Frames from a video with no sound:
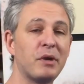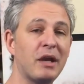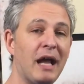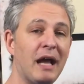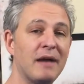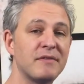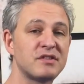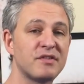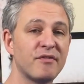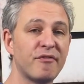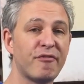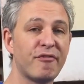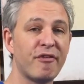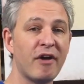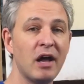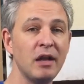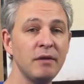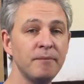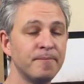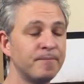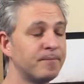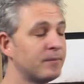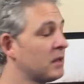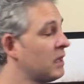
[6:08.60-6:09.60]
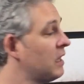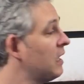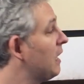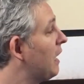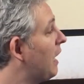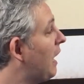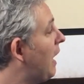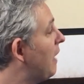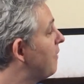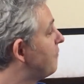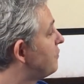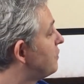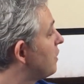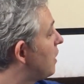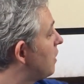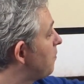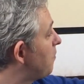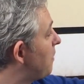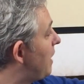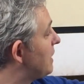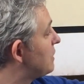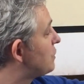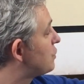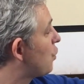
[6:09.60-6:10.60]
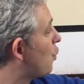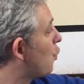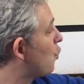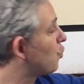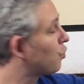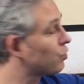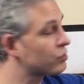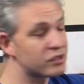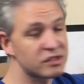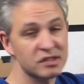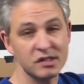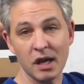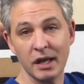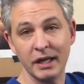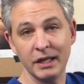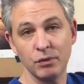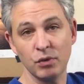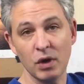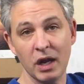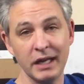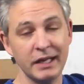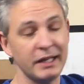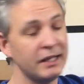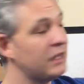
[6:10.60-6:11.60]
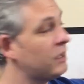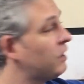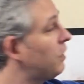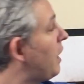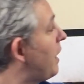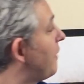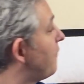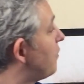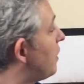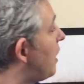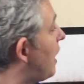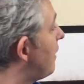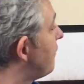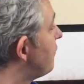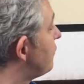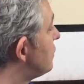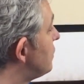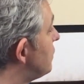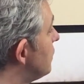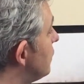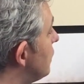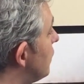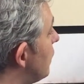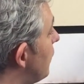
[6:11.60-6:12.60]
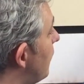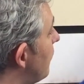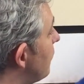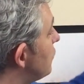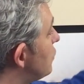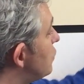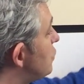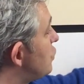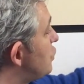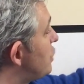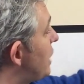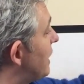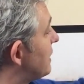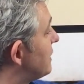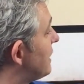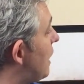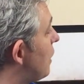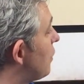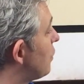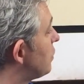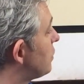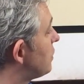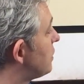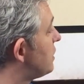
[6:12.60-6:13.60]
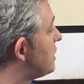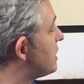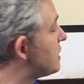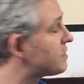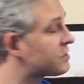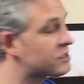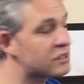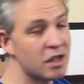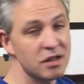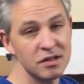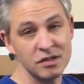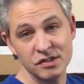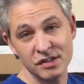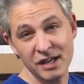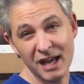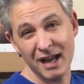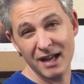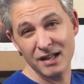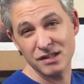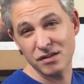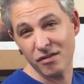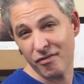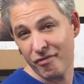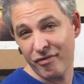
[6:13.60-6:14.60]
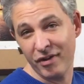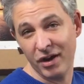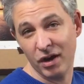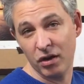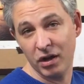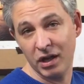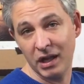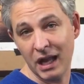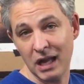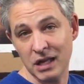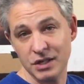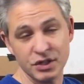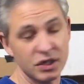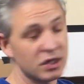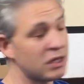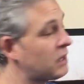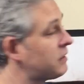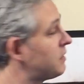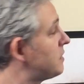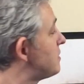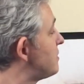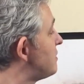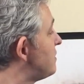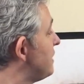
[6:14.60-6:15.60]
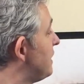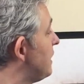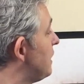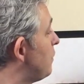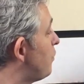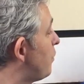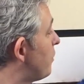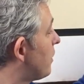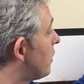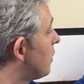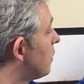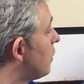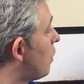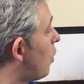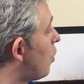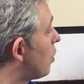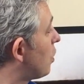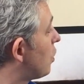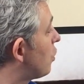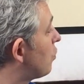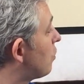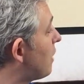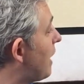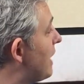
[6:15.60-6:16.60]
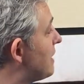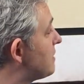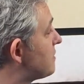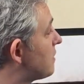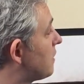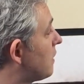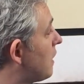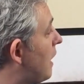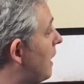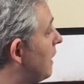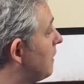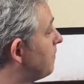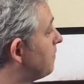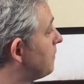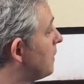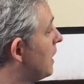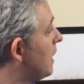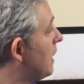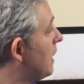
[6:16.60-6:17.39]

going to have some fun. I've done my tonal study right here. I've checked out this sunset, it's a variation on the scene with a lower horizon line,